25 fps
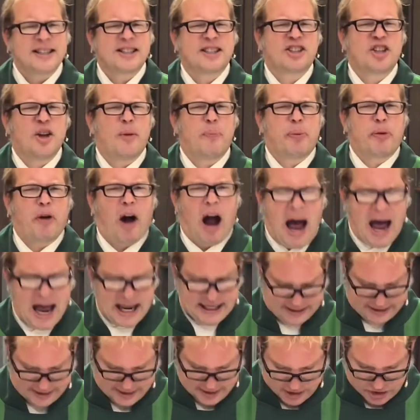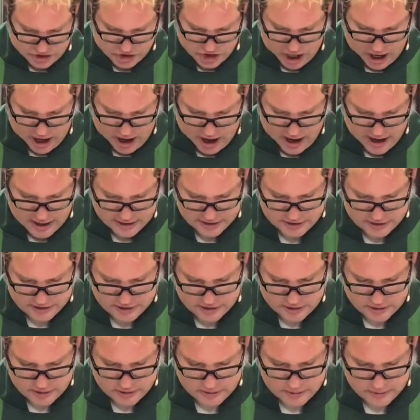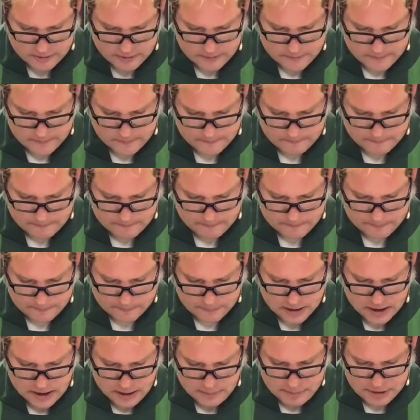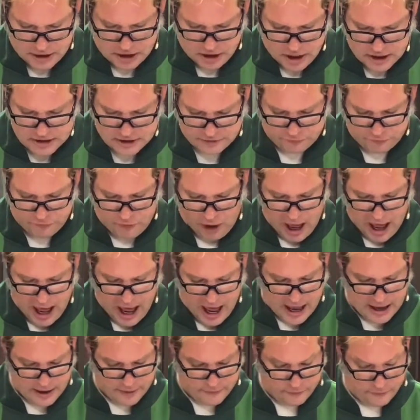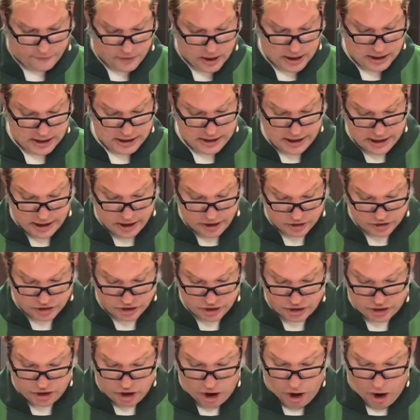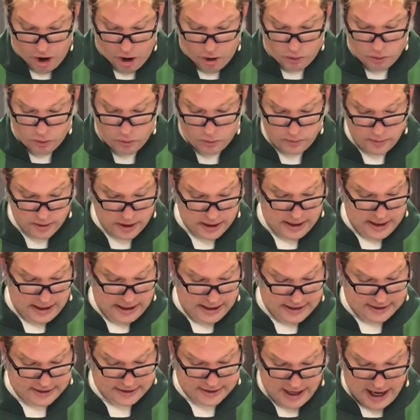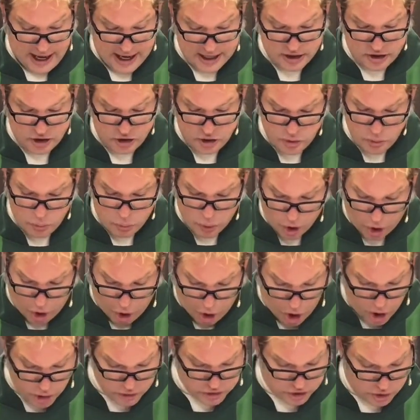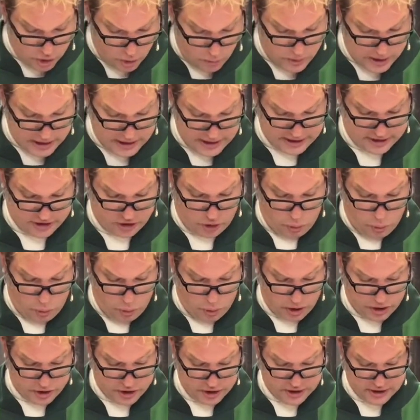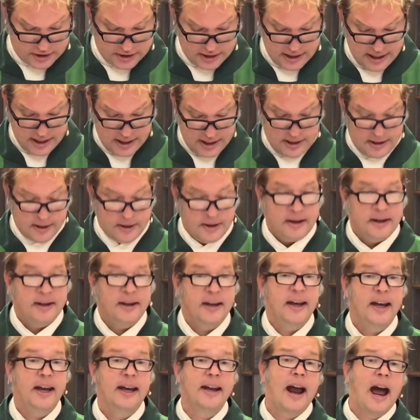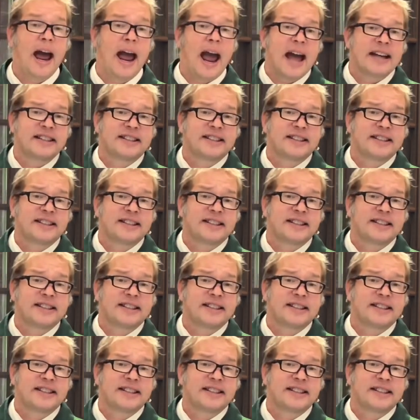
surprised the judge because 5 years ago, he said, "You were also in this court, and I asked